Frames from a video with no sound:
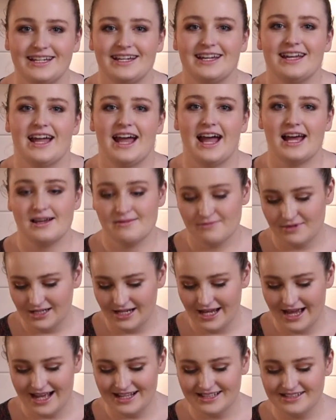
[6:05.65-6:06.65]
and I'm going
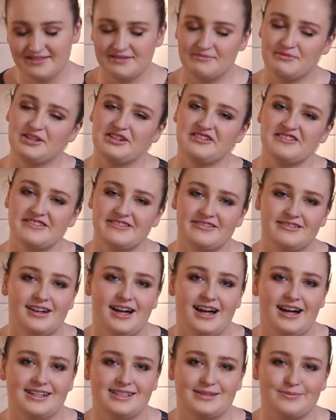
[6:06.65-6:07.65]
to add some cute little
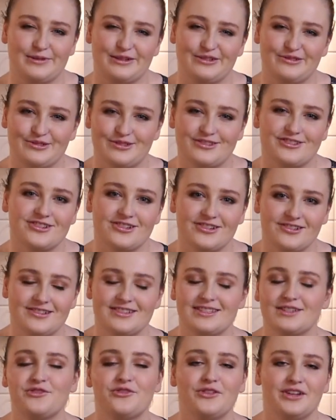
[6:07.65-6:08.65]
heart sprinkles too,
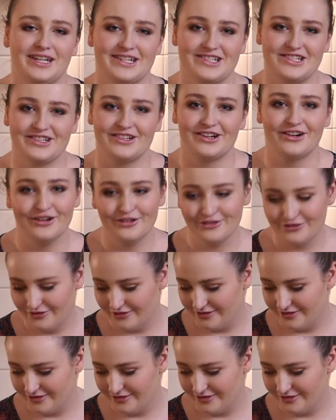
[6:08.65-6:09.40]
just to finish it off.